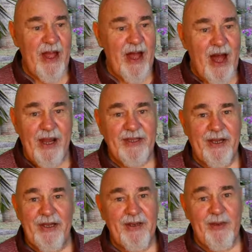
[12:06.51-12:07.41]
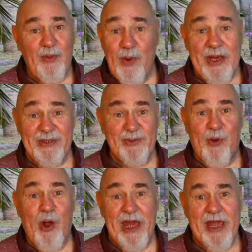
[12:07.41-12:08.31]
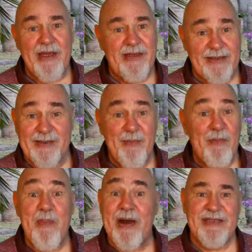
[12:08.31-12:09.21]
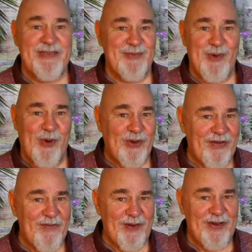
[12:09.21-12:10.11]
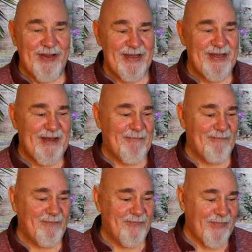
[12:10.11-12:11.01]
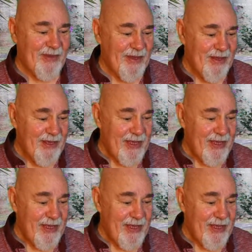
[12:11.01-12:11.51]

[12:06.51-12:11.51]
Harder than Where's Wally? It's much more difficult than that.